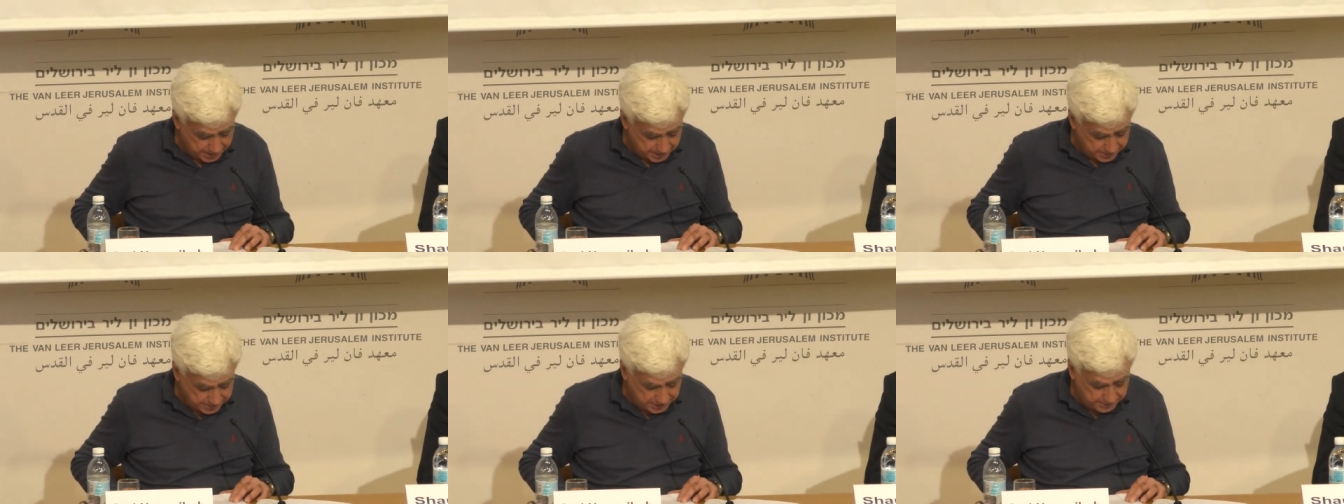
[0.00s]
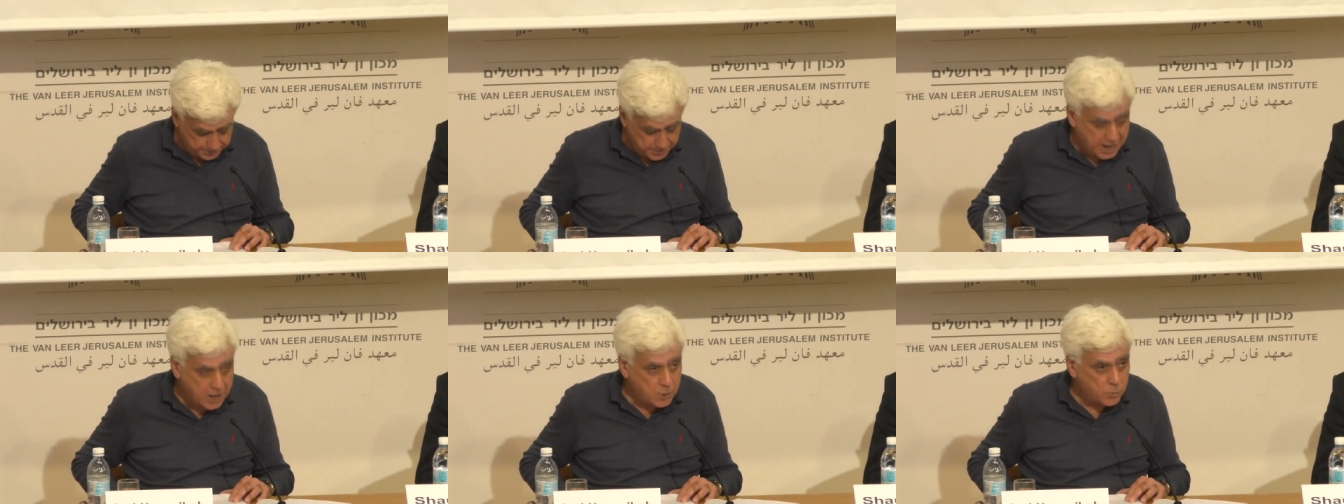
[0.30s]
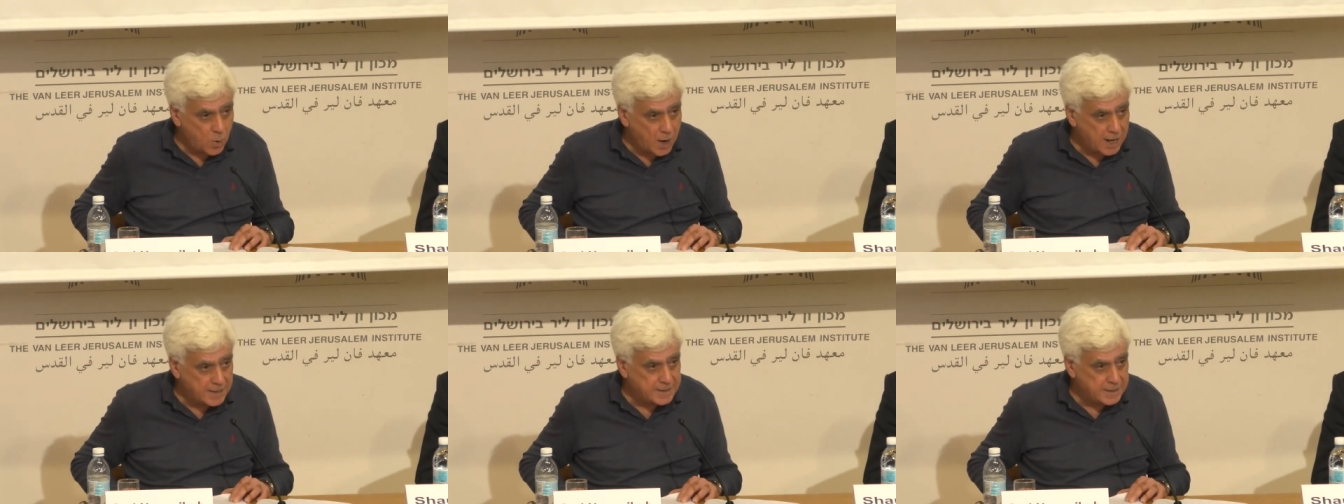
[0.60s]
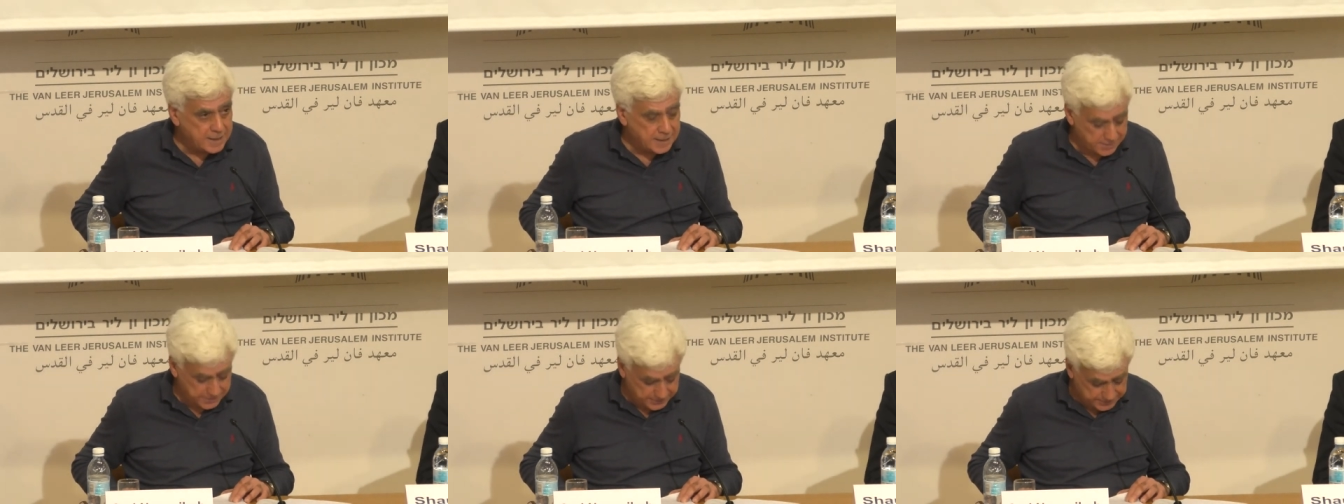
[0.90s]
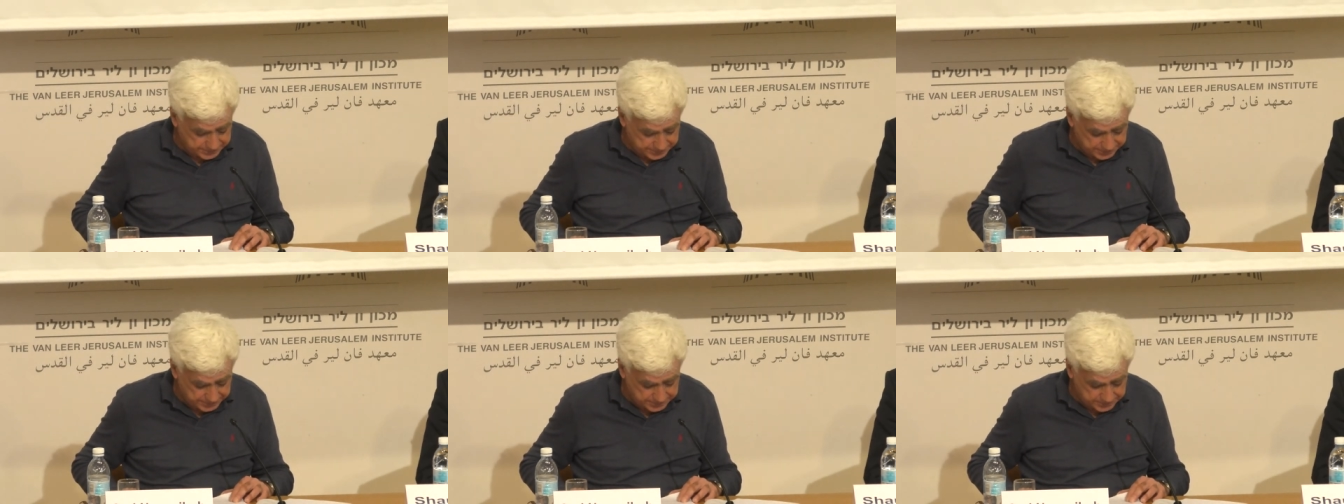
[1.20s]
thereby widening the
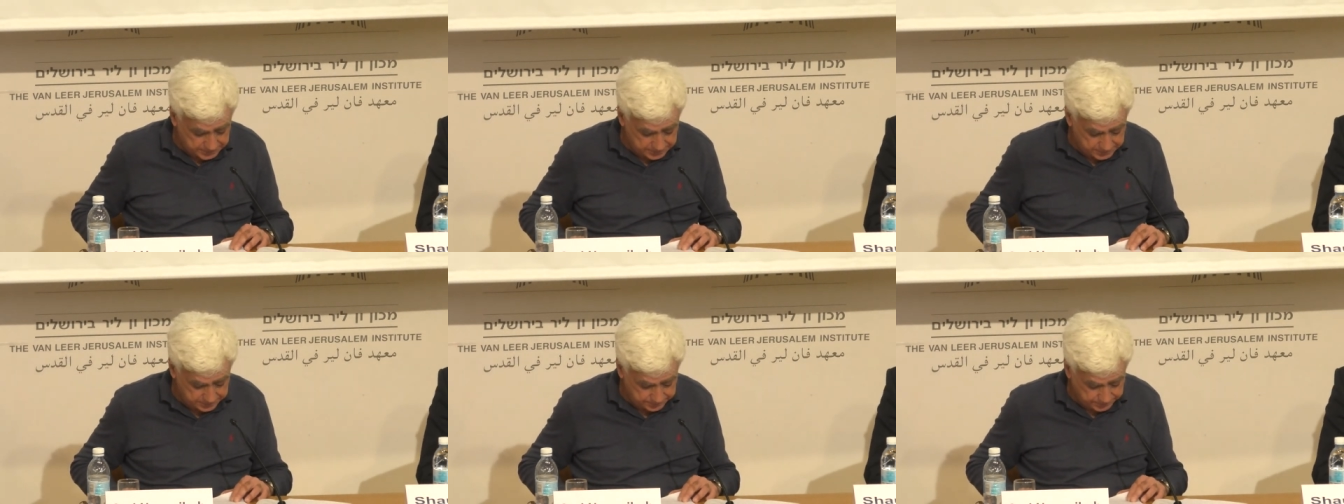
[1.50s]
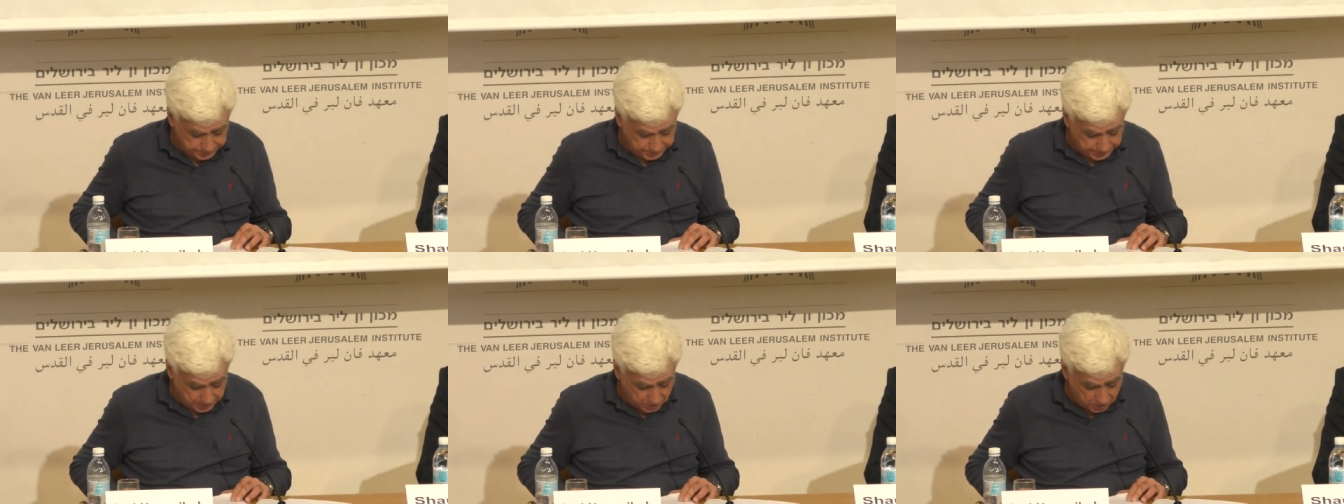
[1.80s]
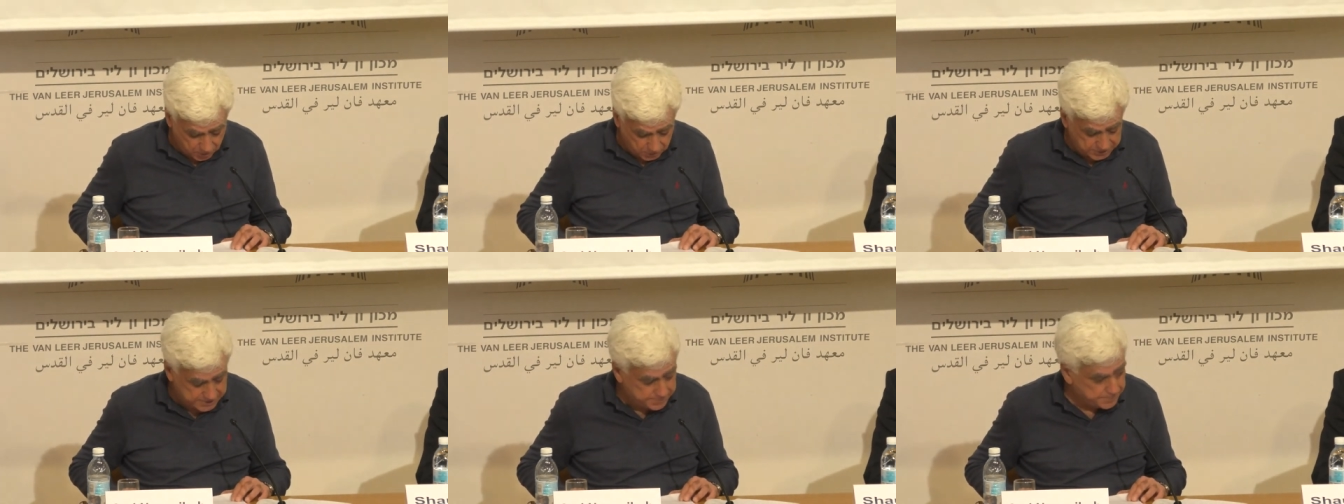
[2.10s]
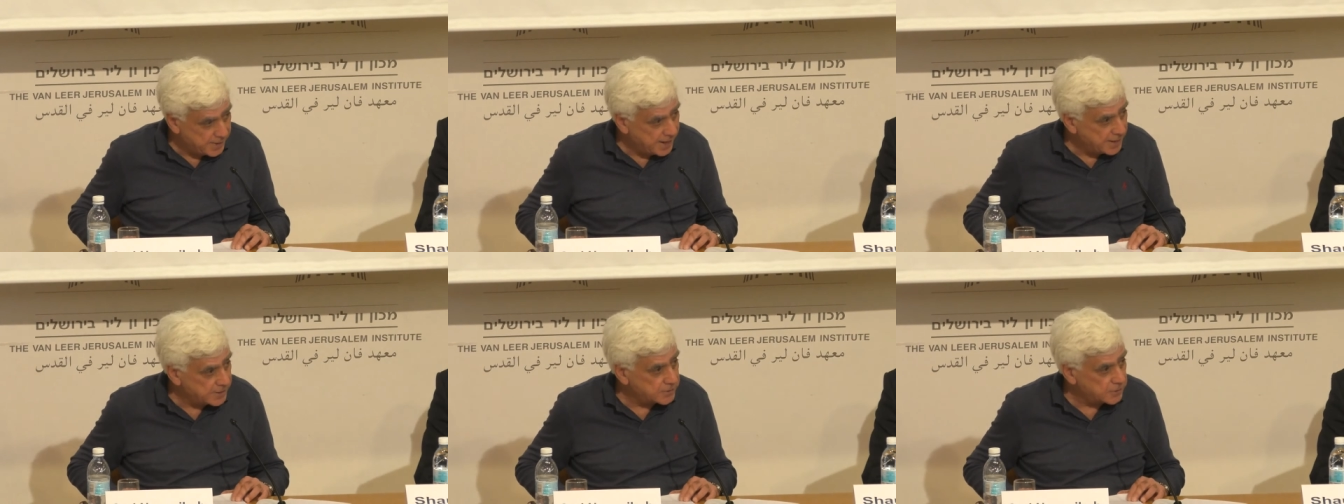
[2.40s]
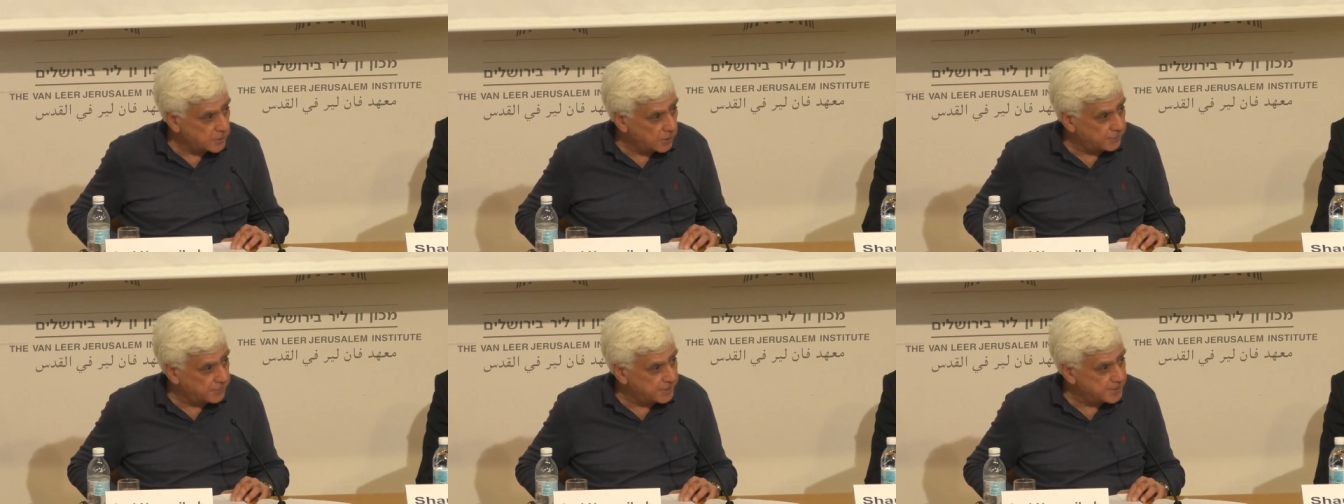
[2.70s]
circle or space of